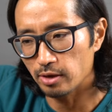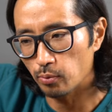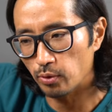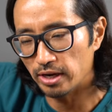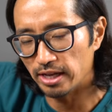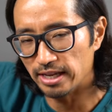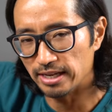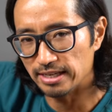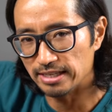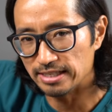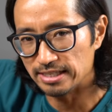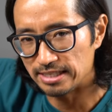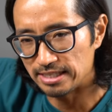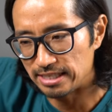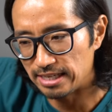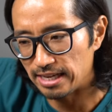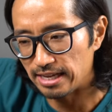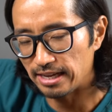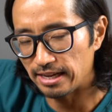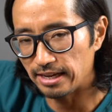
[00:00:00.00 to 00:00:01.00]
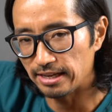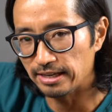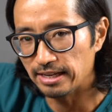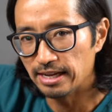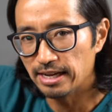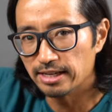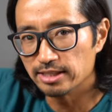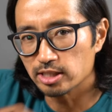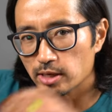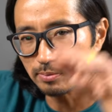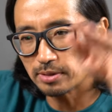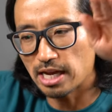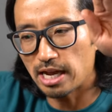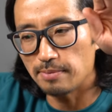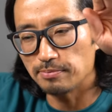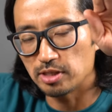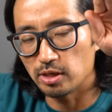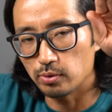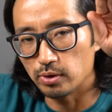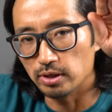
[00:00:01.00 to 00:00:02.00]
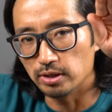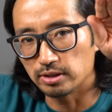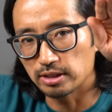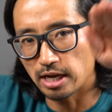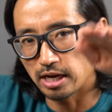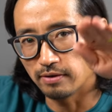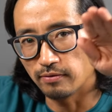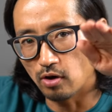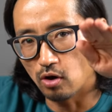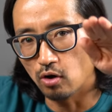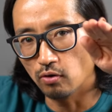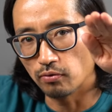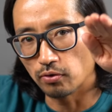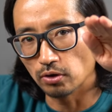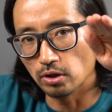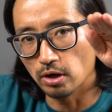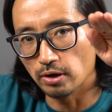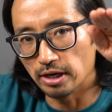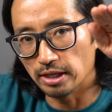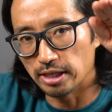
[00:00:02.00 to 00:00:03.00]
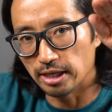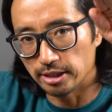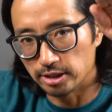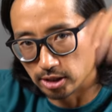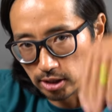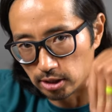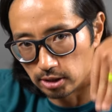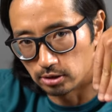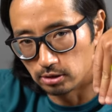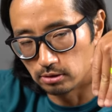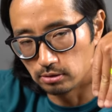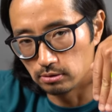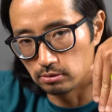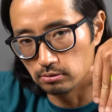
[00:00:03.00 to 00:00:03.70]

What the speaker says: then when it did, sometimes it would kind of overload and then just